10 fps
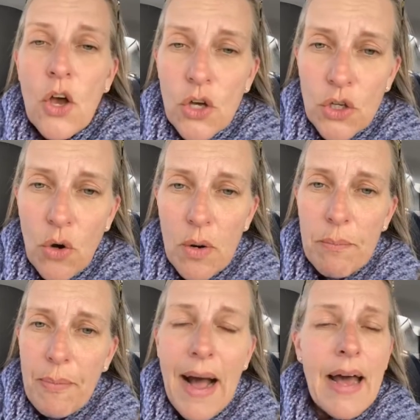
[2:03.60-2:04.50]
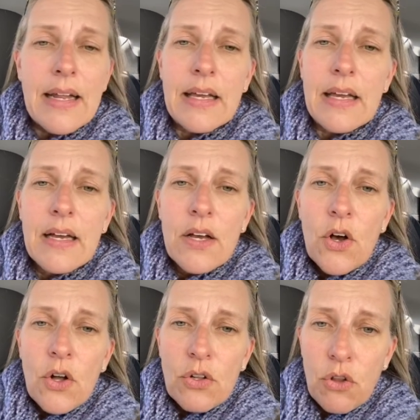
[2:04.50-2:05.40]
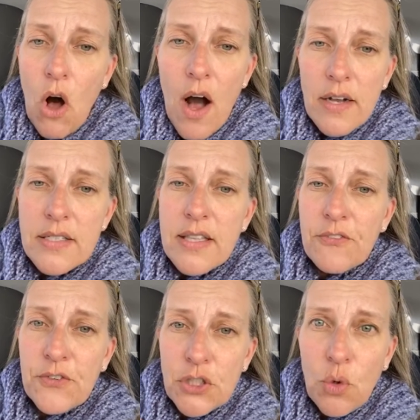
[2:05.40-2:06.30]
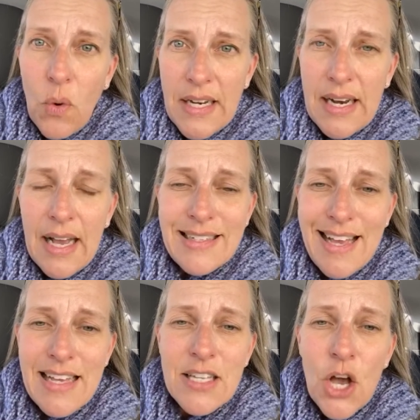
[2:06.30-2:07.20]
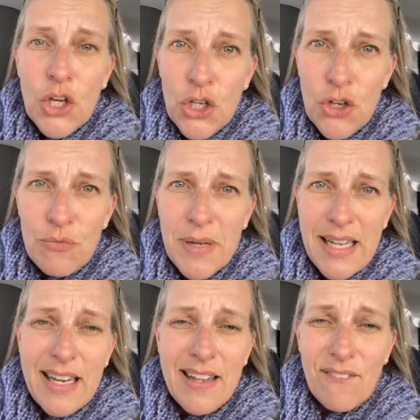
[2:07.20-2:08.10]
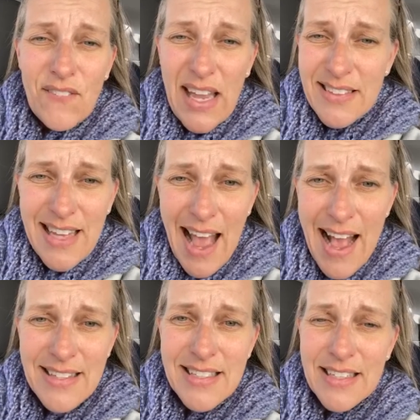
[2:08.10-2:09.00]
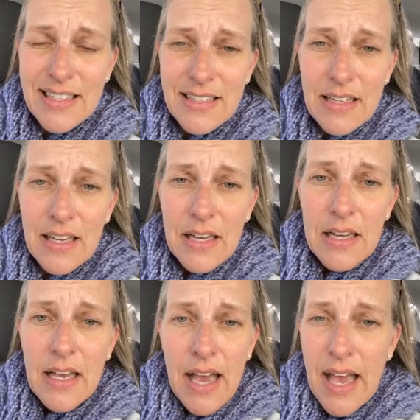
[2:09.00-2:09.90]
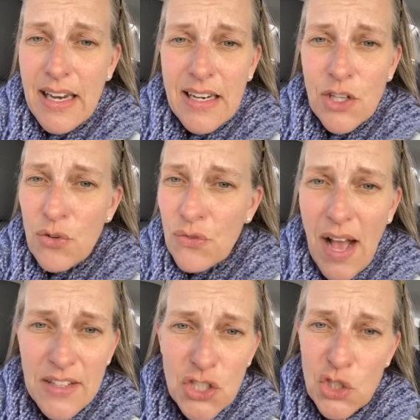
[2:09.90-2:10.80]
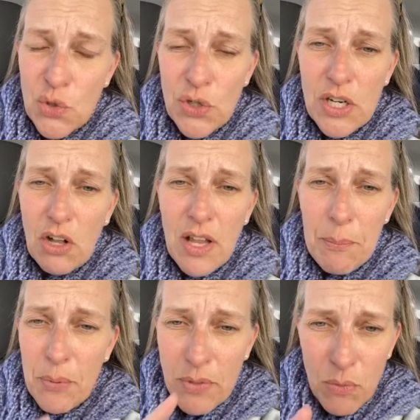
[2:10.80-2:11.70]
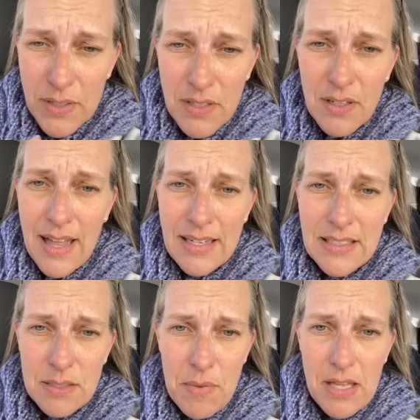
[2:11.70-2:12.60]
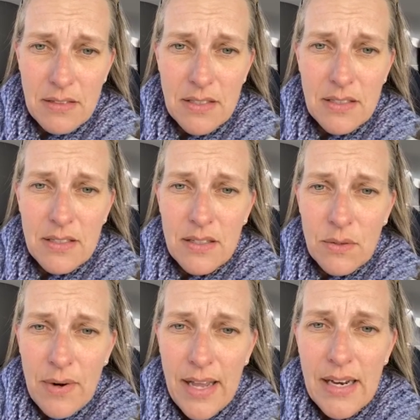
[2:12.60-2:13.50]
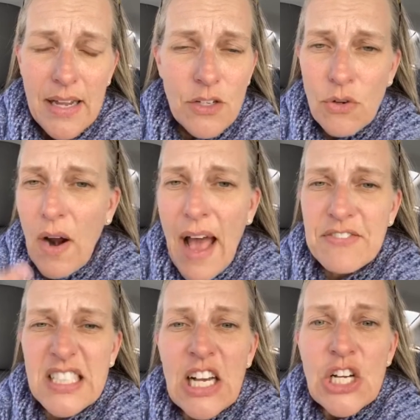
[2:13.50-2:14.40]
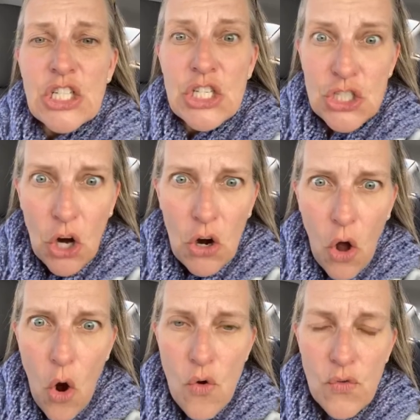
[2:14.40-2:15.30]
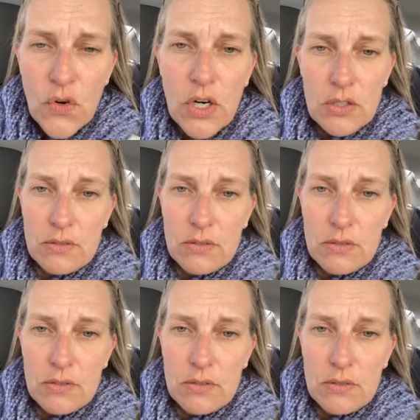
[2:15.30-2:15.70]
Your body logs that for 29 days, you've been eating fantastically and you've not screwed it all up with one little Andes mint, right? And you don't have to start over.